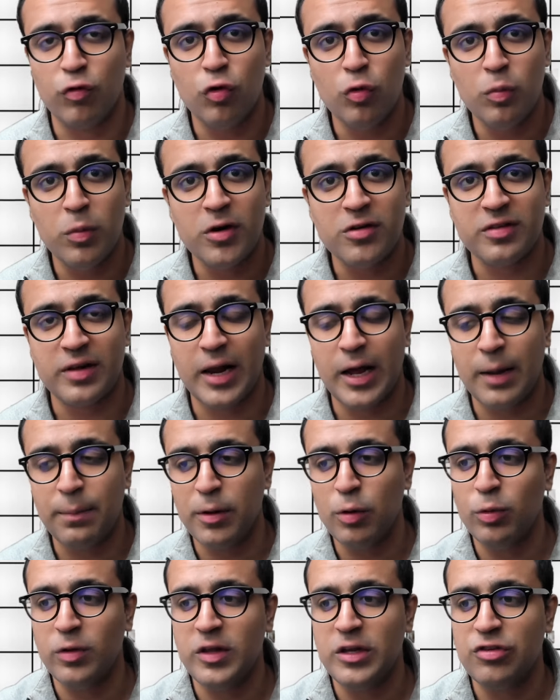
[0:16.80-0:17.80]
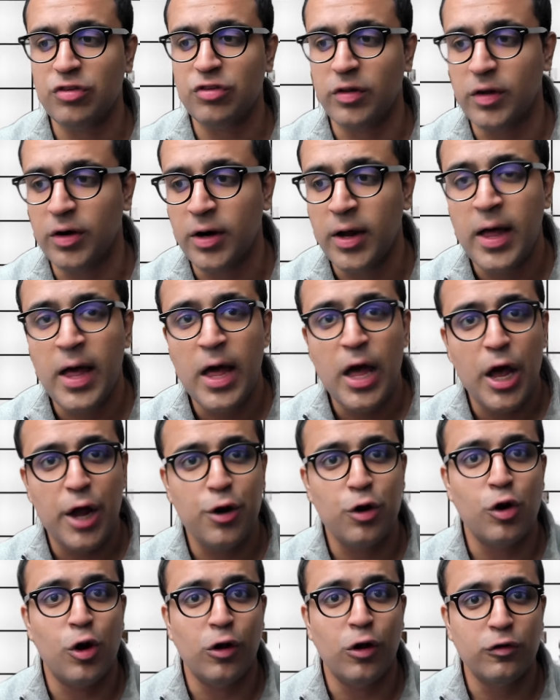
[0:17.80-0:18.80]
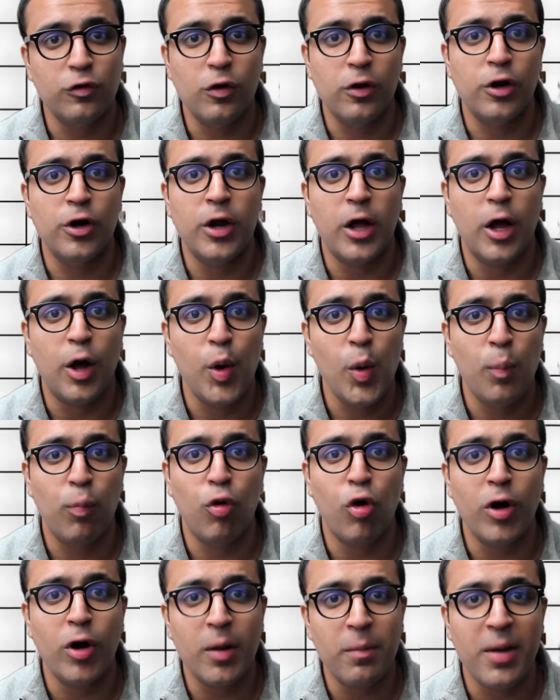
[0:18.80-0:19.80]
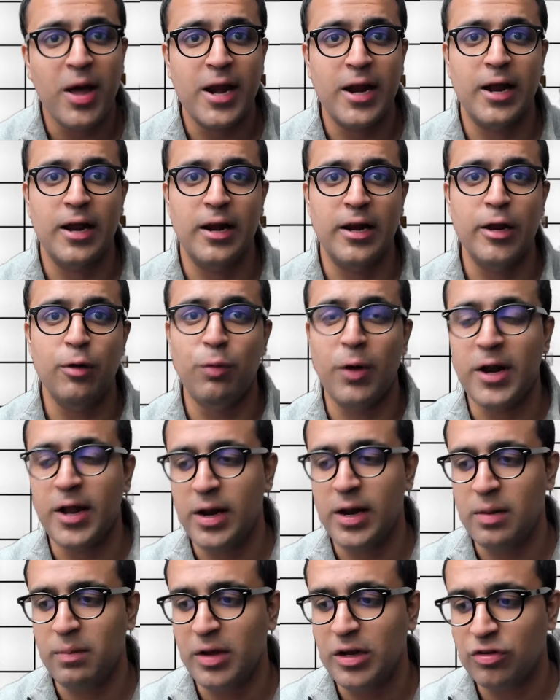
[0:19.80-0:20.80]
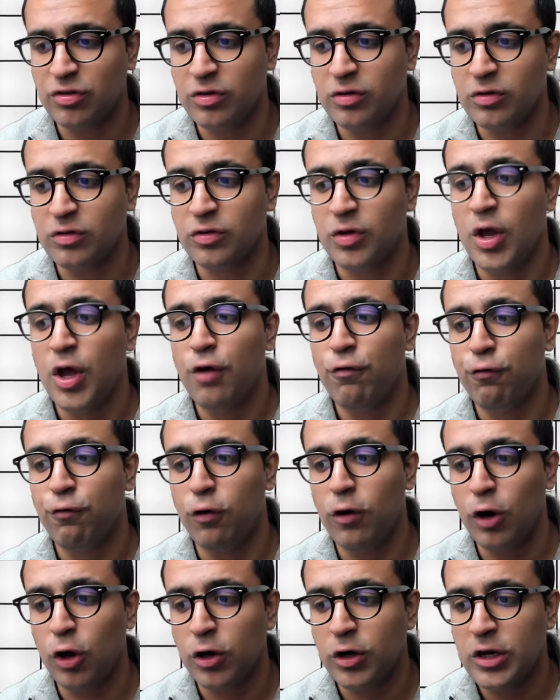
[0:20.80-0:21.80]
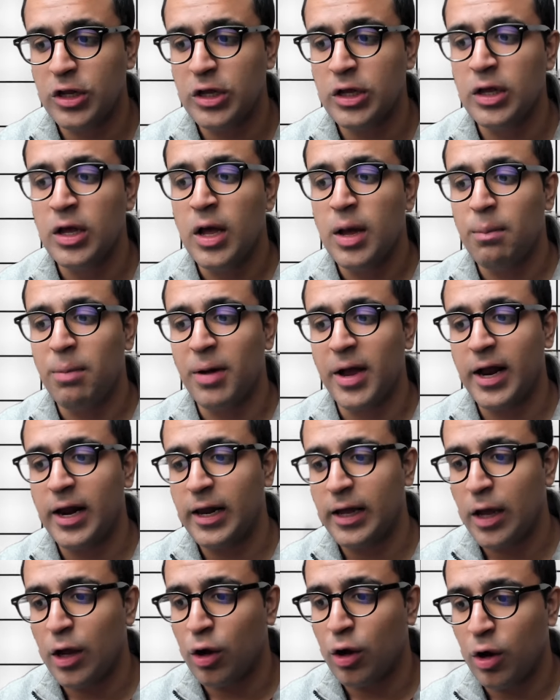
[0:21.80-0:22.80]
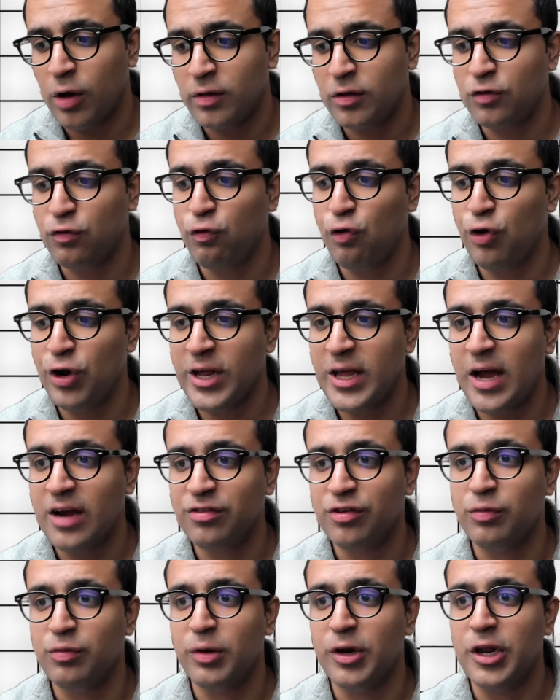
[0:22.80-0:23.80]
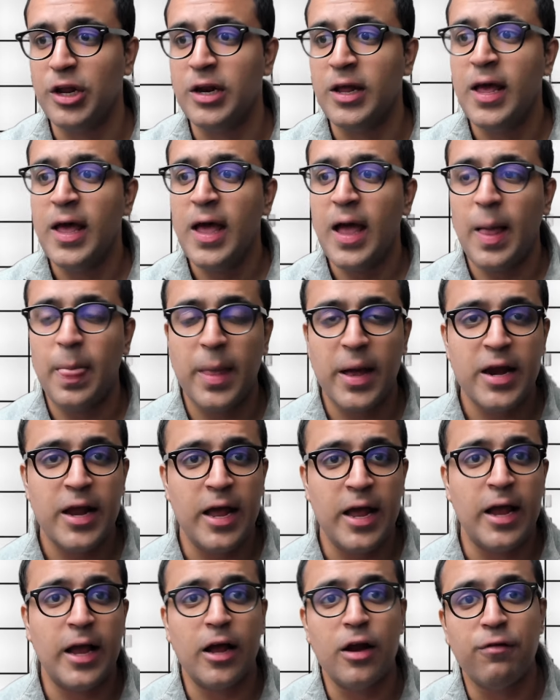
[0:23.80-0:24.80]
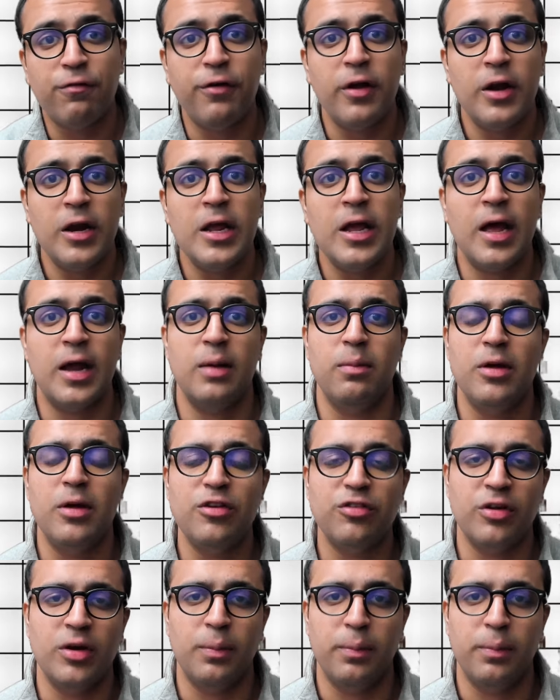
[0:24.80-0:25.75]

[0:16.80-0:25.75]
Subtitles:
two birds clapping with each other, and you'll also learn how to programmatically run animations for Lottie by clicking on this floating action button and then a confetti animation